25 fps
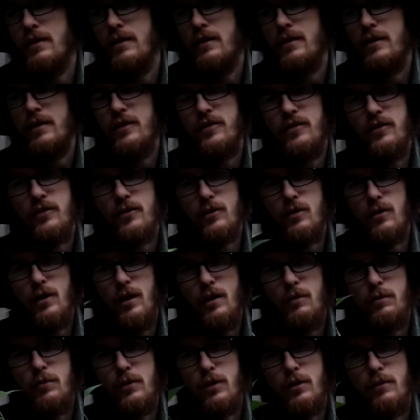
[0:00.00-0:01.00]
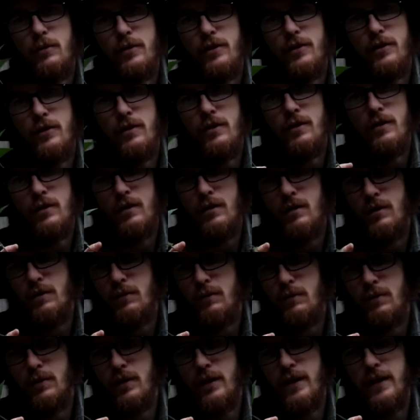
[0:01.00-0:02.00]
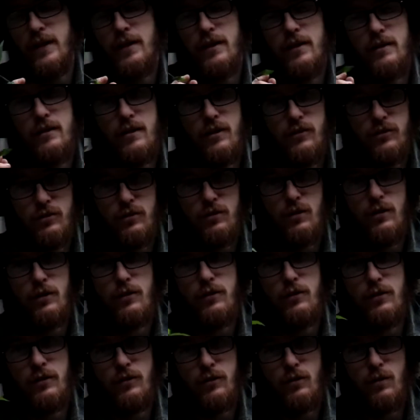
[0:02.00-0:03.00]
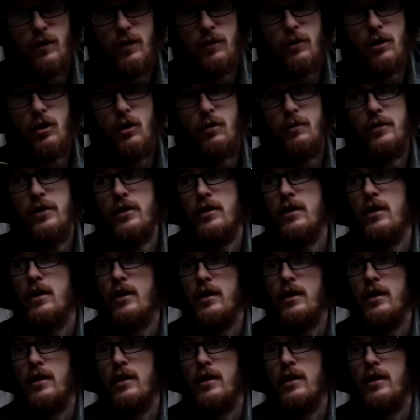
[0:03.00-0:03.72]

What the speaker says: This is quite a prominent plant. It does grow. It's quite common.